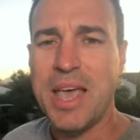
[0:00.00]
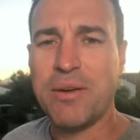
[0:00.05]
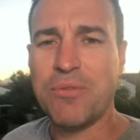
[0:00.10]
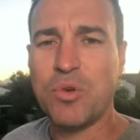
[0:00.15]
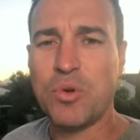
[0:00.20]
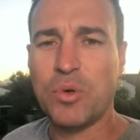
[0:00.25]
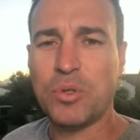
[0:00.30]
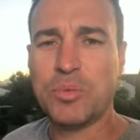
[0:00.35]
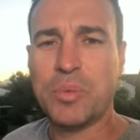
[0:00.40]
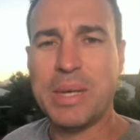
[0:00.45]
And
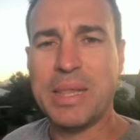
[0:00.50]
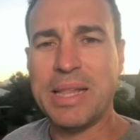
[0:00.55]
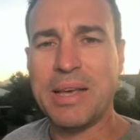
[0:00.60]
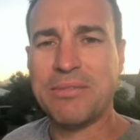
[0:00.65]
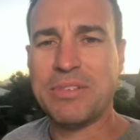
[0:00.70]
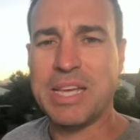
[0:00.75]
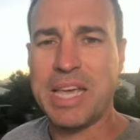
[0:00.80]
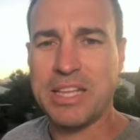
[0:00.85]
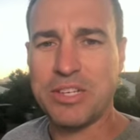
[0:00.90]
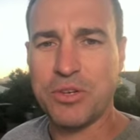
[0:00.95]
of course, we
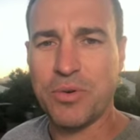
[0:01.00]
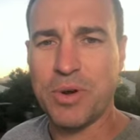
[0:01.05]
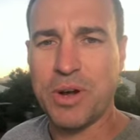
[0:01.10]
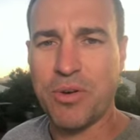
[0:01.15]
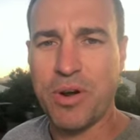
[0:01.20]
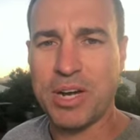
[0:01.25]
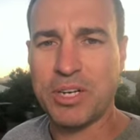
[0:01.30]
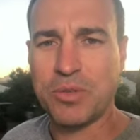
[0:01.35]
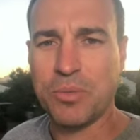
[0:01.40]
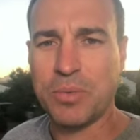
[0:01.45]
love to get your
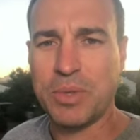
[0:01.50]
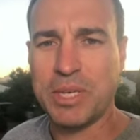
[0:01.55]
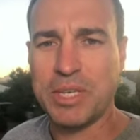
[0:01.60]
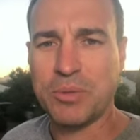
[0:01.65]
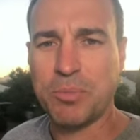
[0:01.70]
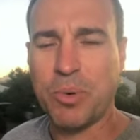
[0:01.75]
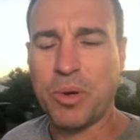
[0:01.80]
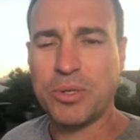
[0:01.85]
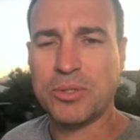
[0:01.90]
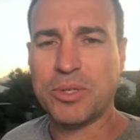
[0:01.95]
interaction with
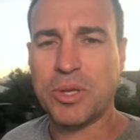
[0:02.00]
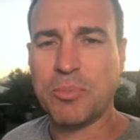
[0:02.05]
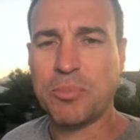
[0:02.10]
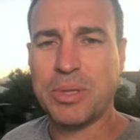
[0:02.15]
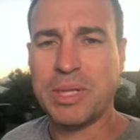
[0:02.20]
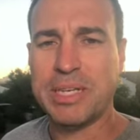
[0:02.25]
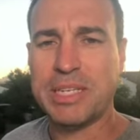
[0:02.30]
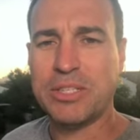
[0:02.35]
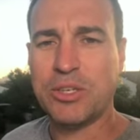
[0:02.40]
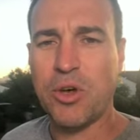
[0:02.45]
these posts. So
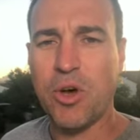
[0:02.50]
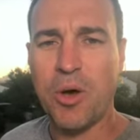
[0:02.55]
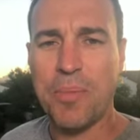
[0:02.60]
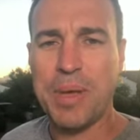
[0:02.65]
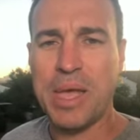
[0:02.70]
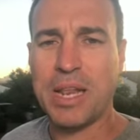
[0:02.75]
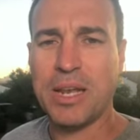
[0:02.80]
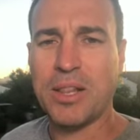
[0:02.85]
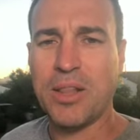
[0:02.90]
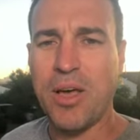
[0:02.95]
please
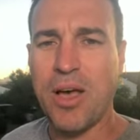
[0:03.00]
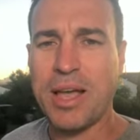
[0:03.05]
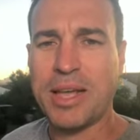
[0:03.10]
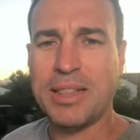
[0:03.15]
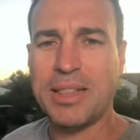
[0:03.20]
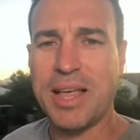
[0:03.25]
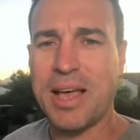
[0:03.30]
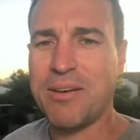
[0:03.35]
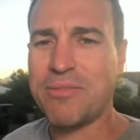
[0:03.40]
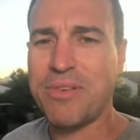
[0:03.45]
comment, like,
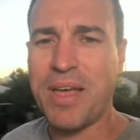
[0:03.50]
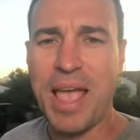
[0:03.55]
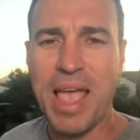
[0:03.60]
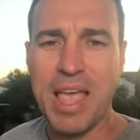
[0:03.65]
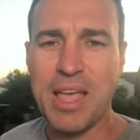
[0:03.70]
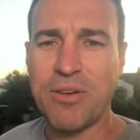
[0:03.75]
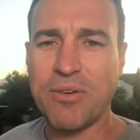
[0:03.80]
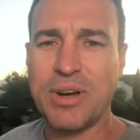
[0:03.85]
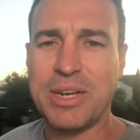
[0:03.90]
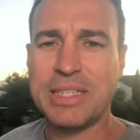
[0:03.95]
love,
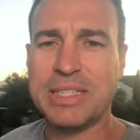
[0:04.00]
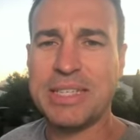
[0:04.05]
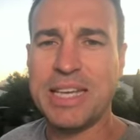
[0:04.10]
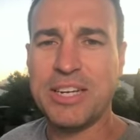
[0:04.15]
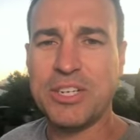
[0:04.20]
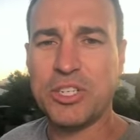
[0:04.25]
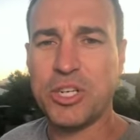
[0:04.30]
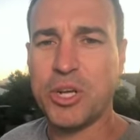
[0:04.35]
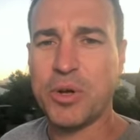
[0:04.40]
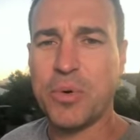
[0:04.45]
angry,
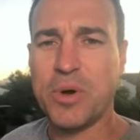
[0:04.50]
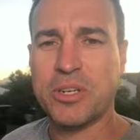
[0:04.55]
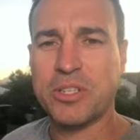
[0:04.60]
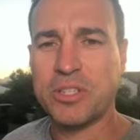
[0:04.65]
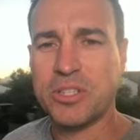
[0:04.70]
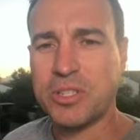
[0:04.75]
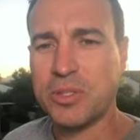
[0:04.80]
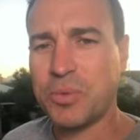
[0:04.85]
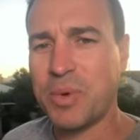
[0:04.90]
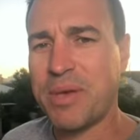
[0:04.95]
send us your
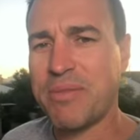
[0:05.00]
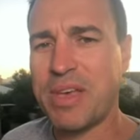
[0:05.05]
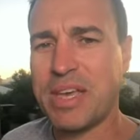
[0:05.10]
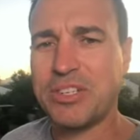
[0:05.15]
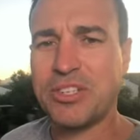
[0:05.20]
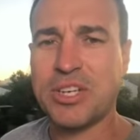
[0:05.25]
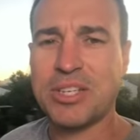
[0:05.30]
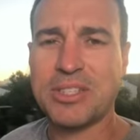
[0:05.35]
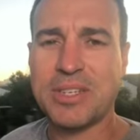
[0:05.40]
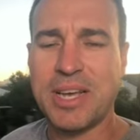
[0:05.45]
questions. We have
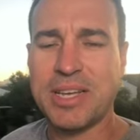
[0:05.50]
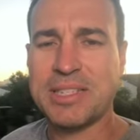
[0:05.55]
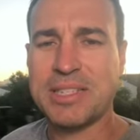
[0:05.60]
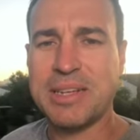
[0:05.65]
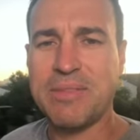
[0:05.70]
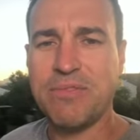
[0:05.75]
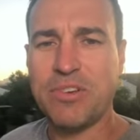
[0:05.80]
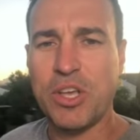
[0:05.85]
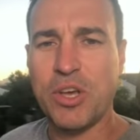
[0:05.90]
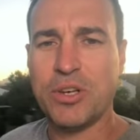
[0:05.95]
our Just Ask
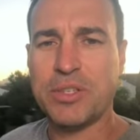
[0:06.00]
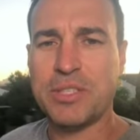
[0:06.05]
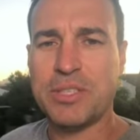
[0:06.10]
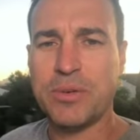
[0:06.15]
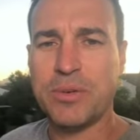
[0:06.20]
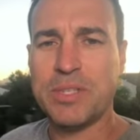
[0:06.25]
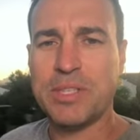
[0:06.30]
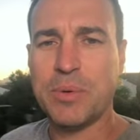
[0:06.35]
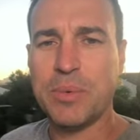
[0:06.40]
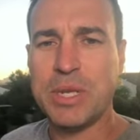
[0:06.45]
Tim video
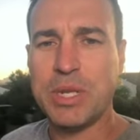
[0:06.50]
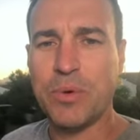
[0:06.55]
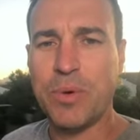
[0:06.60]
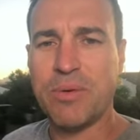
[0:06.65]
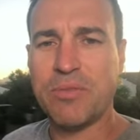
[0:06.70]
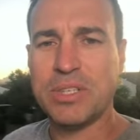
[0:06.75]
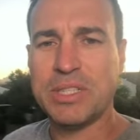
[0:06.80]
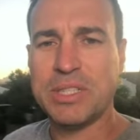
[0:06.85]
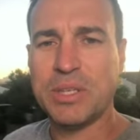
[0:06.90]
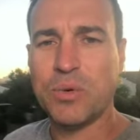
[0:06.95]
series that we
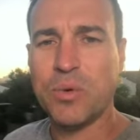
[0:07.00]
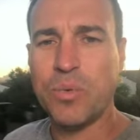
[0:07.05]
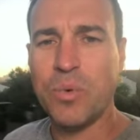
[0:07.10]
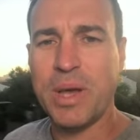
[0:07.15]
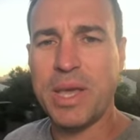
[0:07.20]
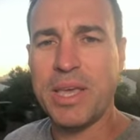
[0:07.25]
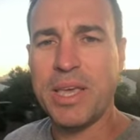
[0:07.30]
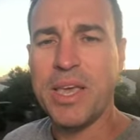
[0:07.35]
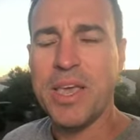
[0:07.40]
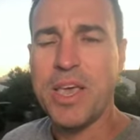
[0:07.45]
do every single
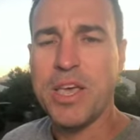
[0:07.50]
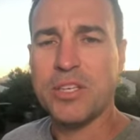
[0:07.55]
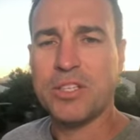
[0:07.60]
week.